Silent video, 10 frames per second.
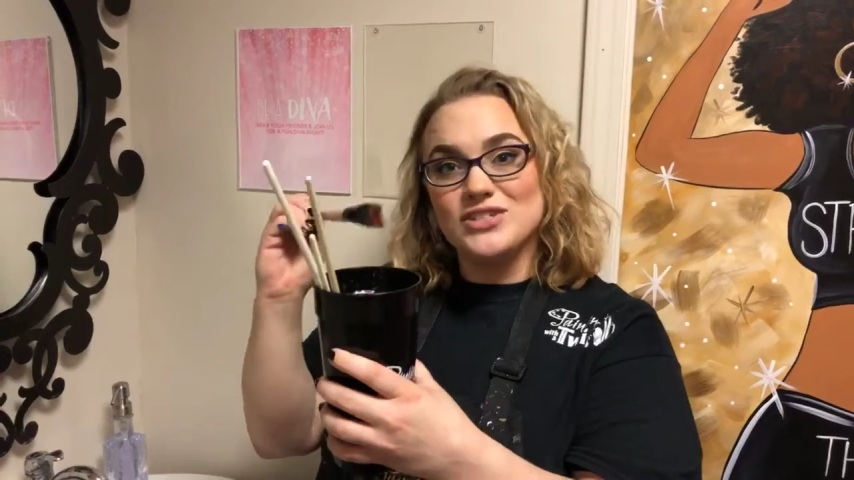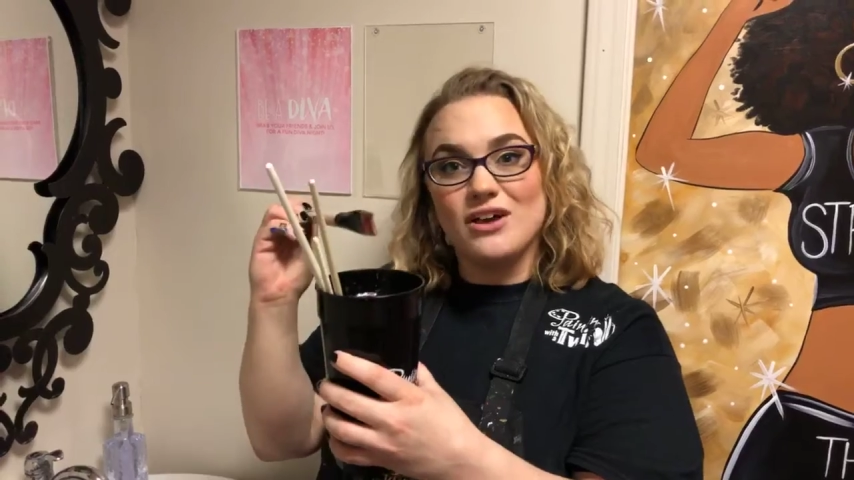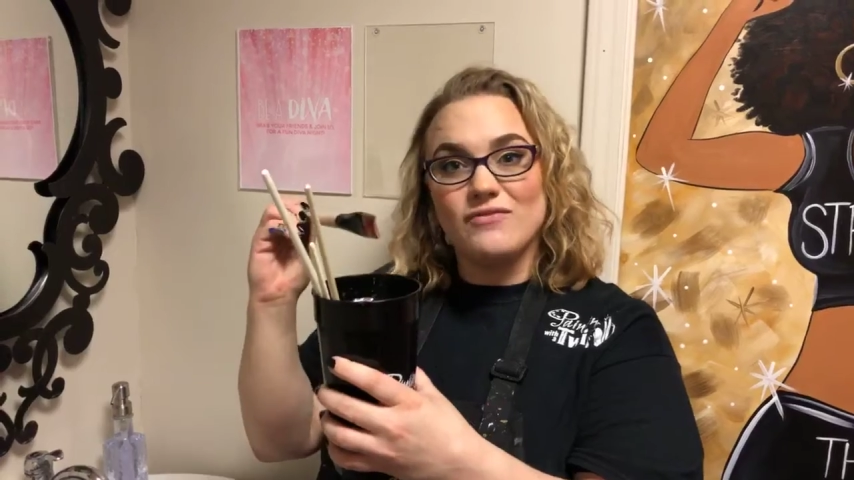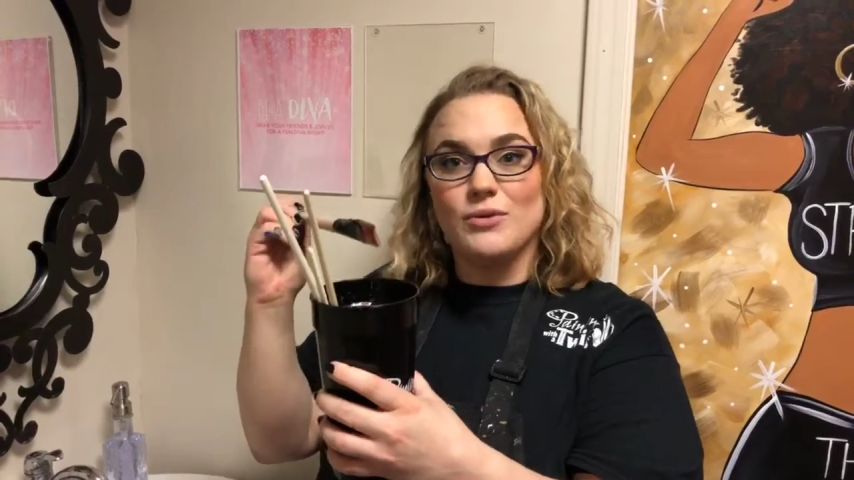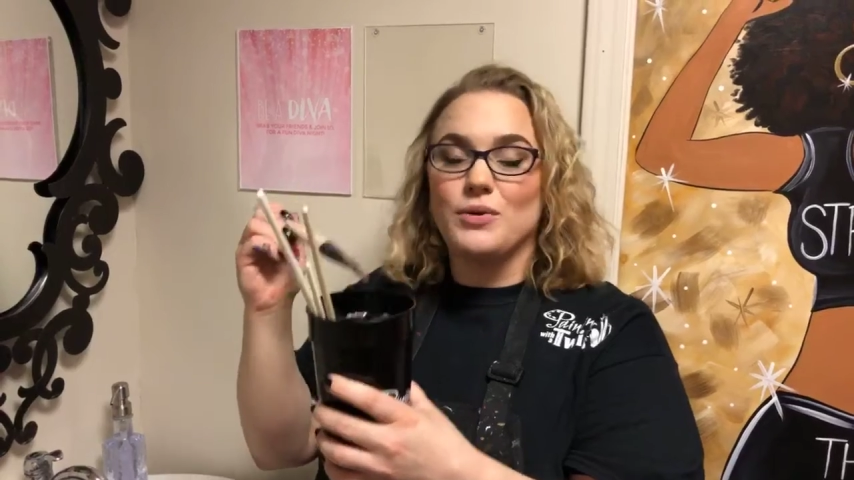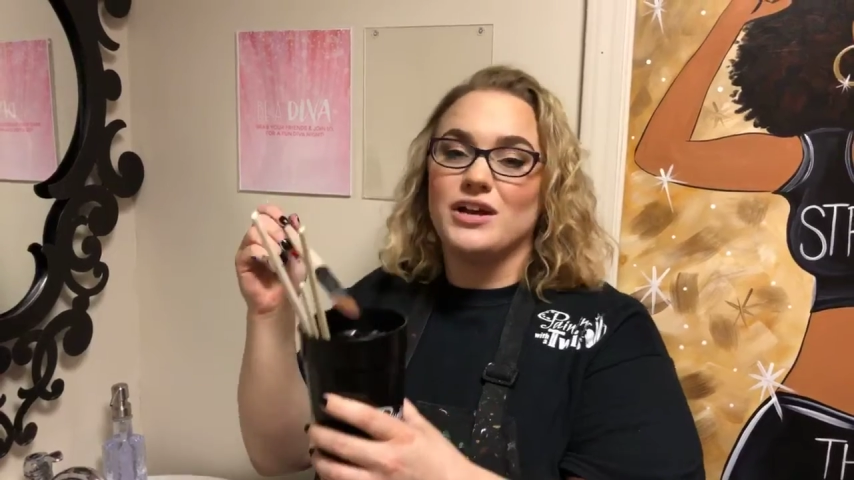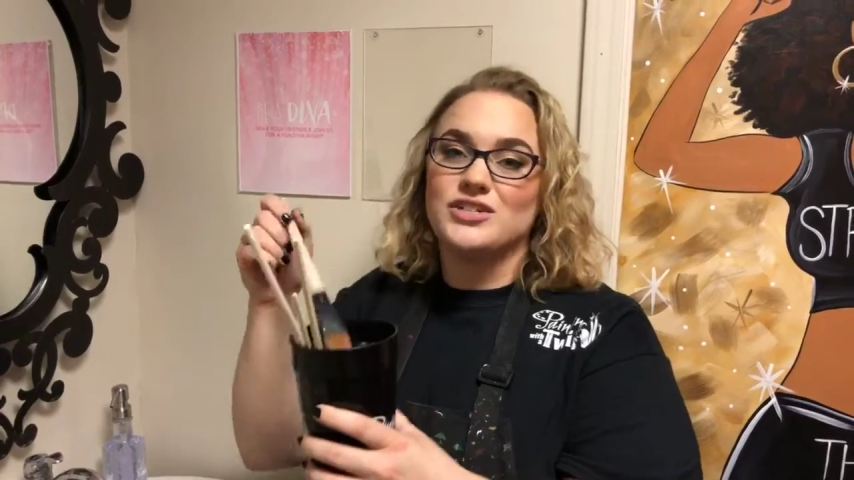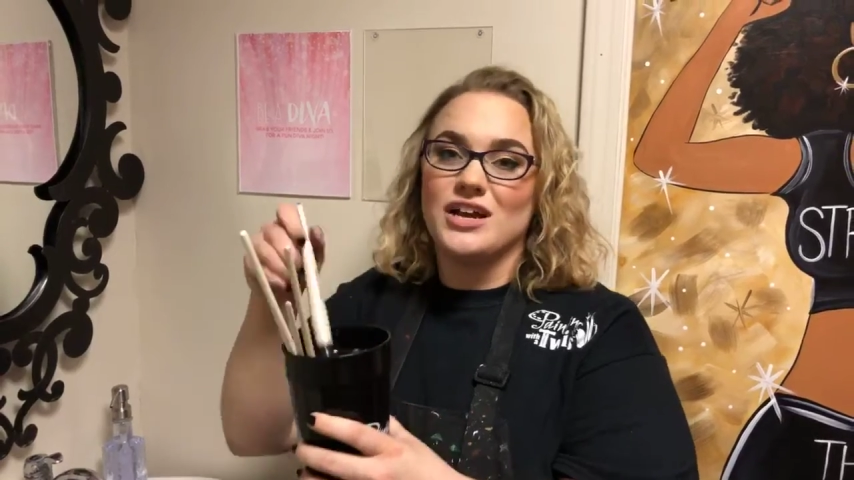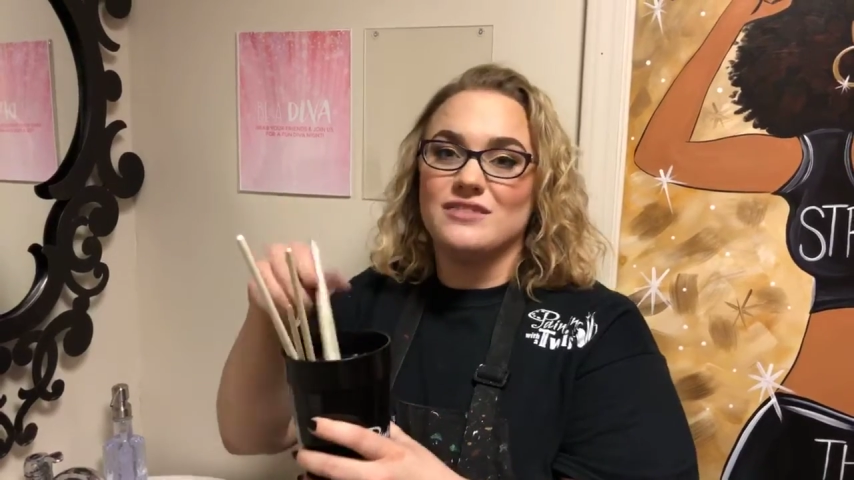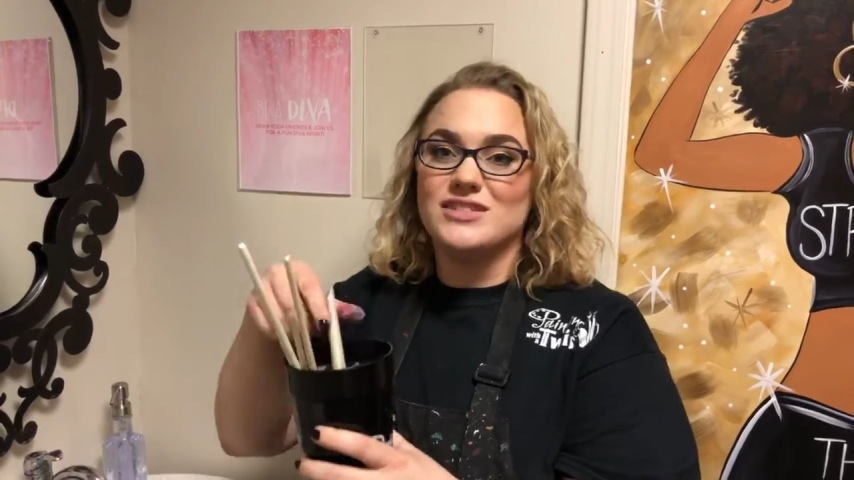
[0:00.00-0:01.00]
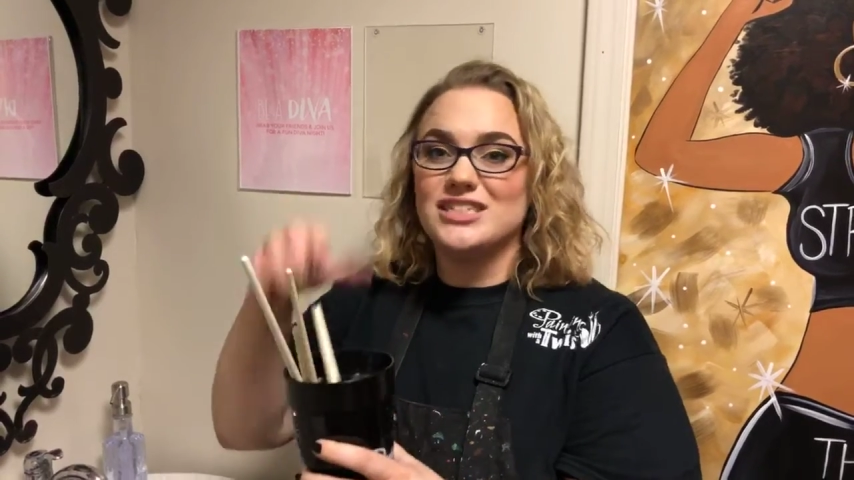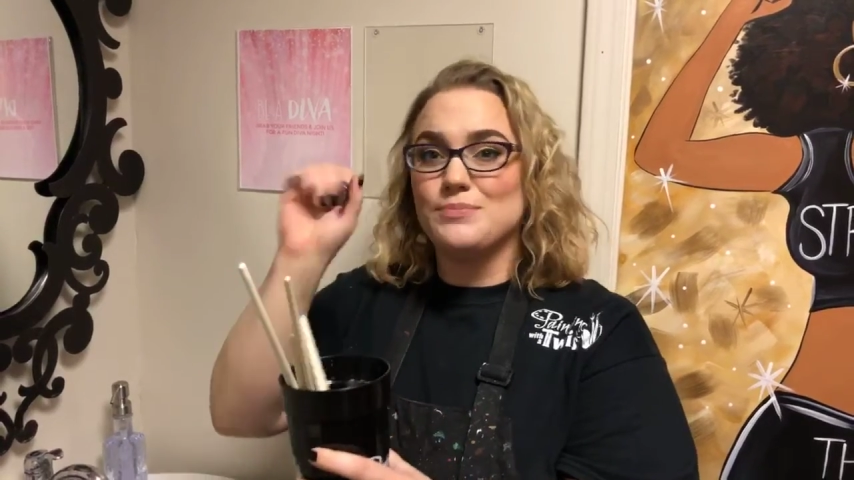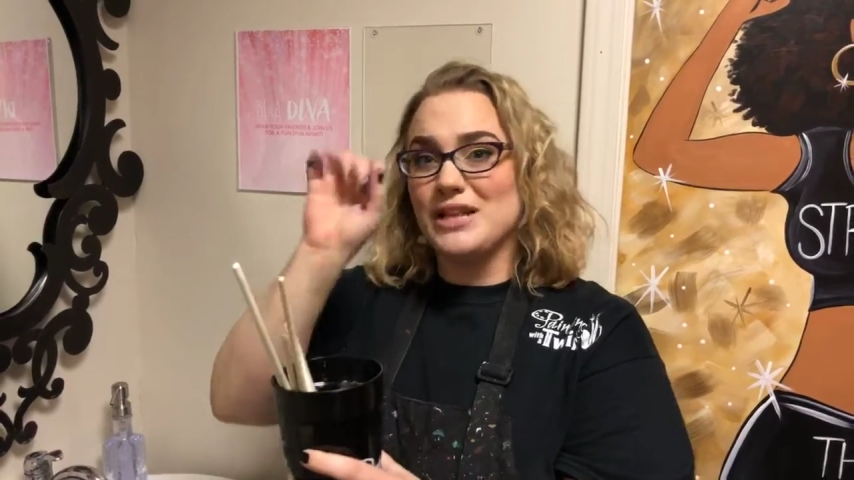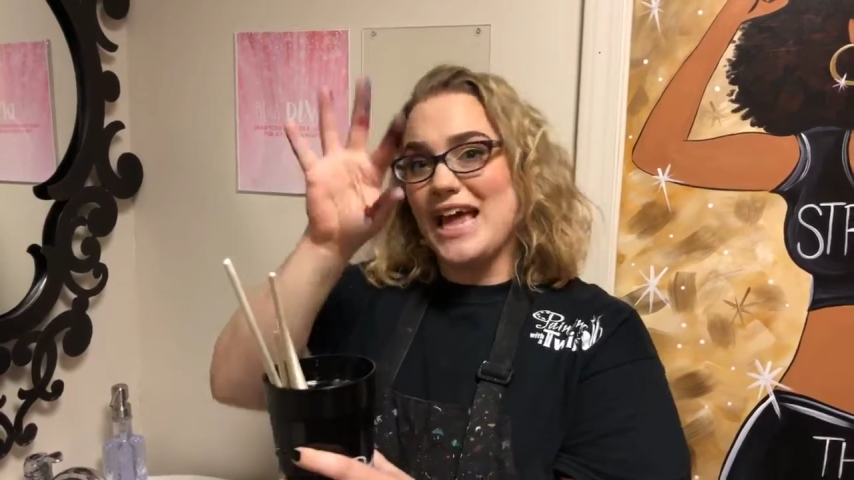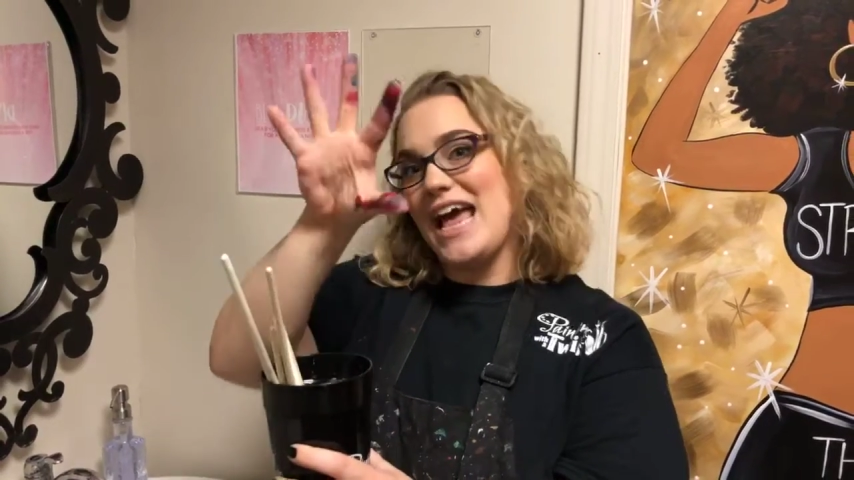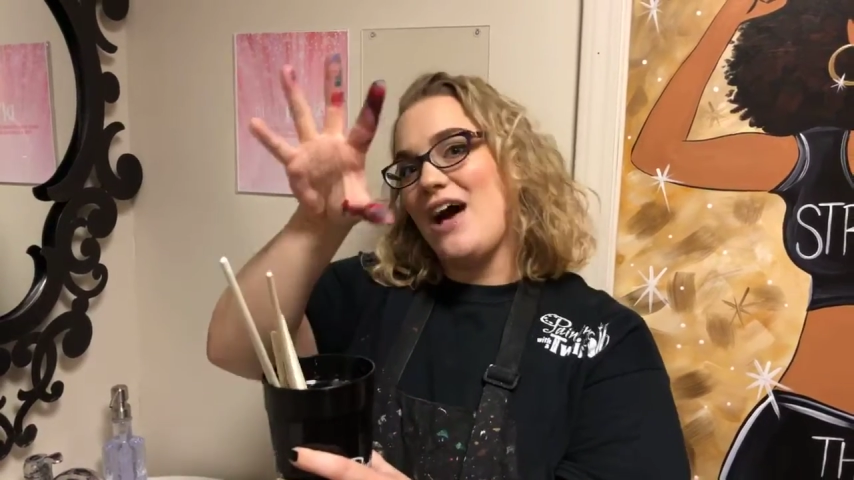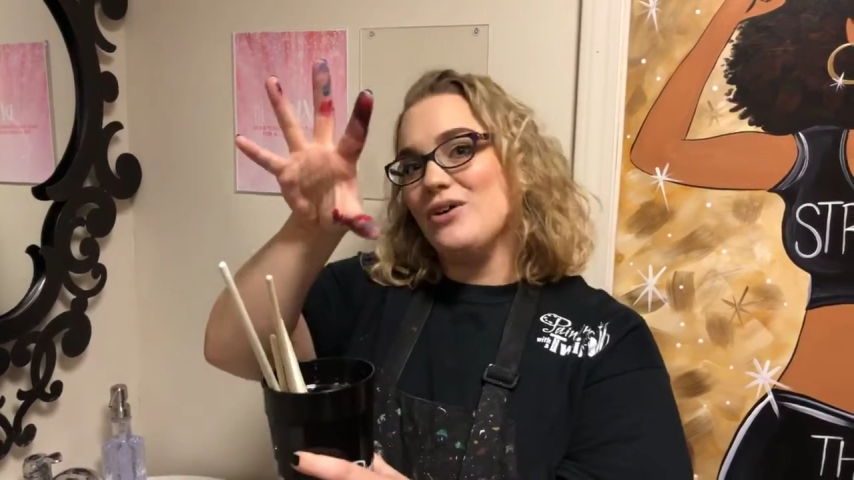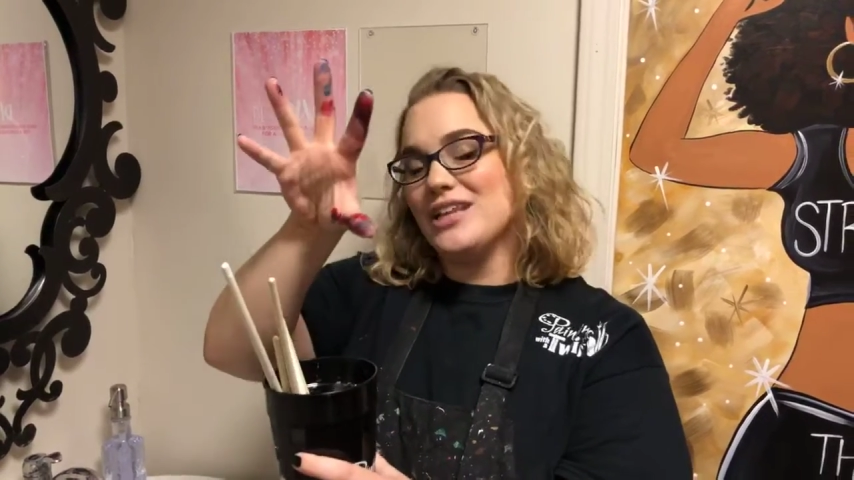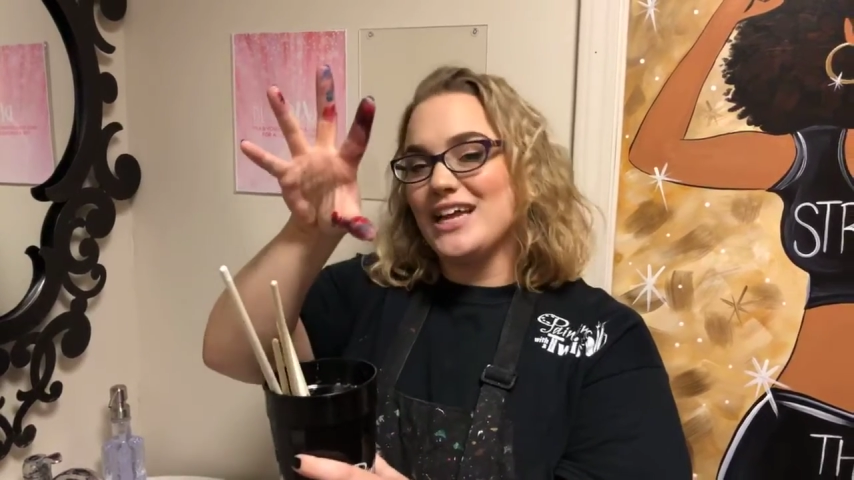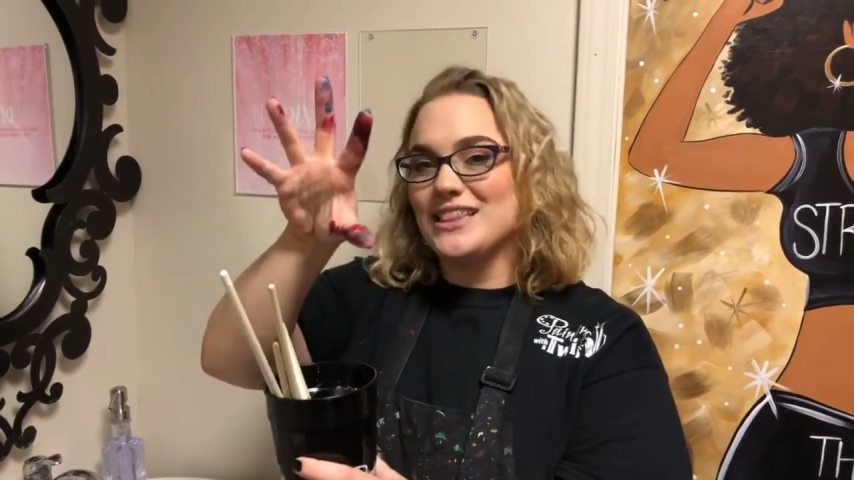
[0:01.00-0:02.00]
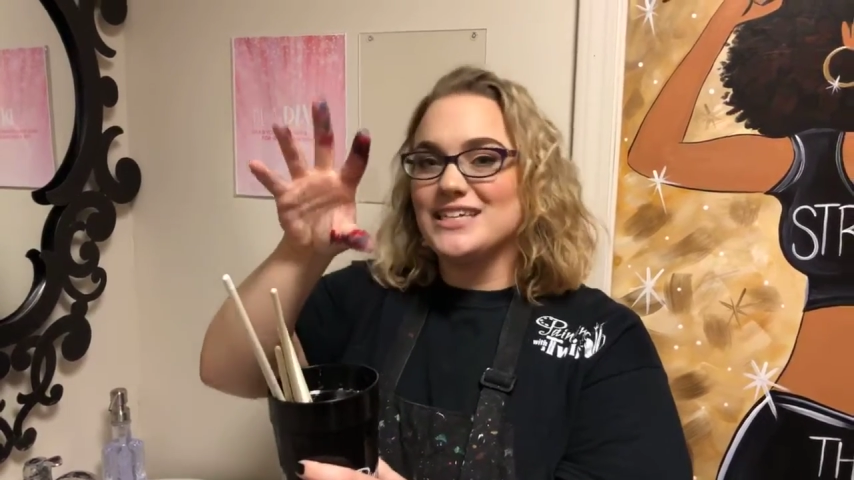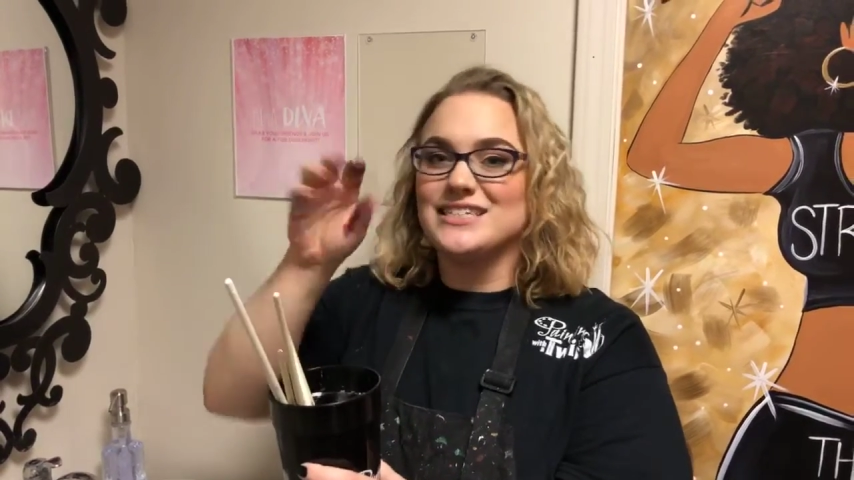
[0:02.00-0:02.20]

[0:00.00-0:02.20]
of your brush kind of splay out like this,